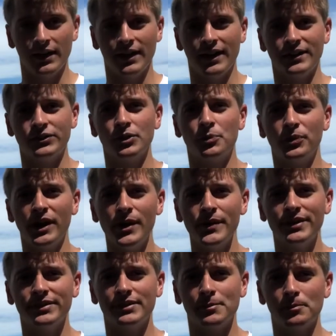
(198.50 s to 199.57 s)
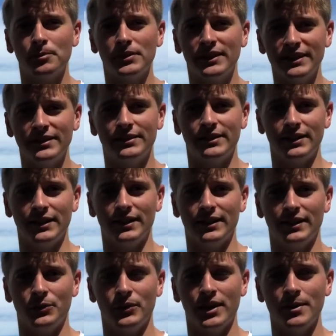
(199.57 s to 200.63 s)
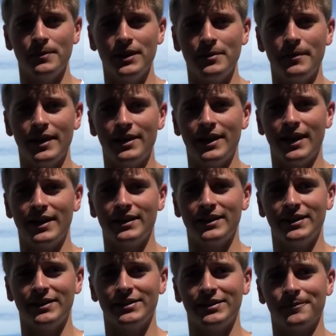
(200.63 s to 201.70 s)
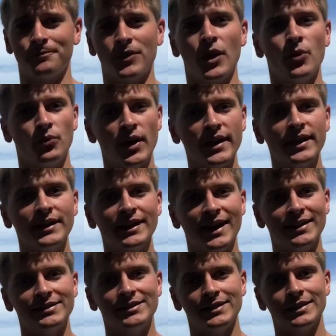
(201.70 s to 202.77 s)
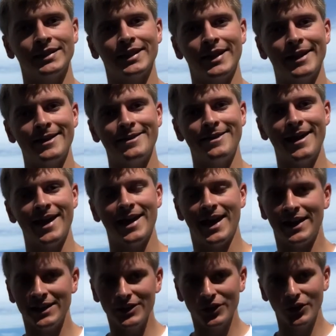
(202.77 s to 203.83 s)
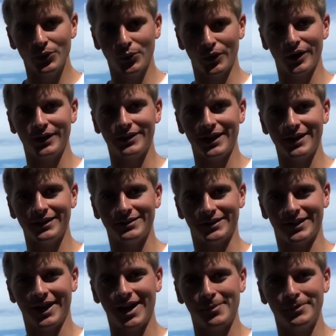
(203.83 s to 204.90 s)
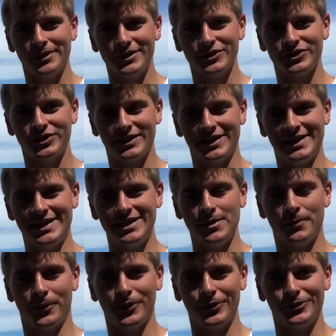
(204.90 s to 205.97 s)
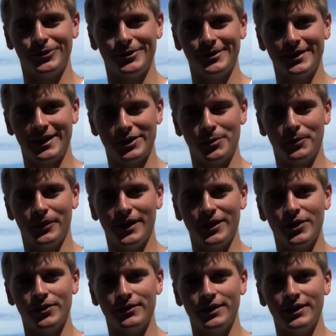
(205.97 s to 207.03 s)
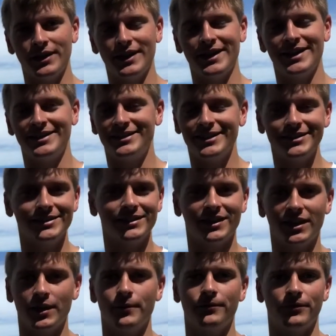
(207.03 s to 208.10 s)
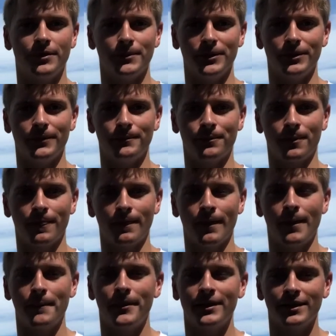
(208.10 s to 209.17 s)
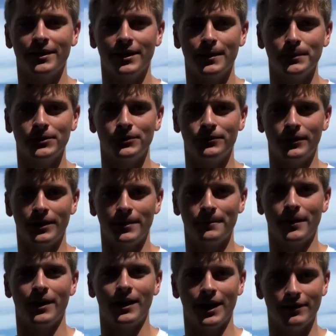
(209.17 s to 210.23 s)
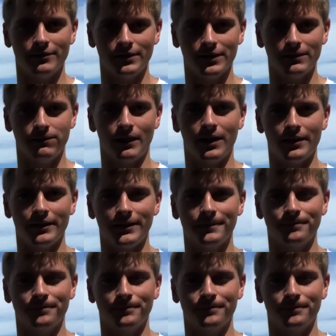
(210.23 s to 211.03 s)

And so pray with simplicity. And what I mean by that is recognizing that any good work that is accomplished in the person that you're praying over doesn't come from you, but it comes from our Heavenly Father.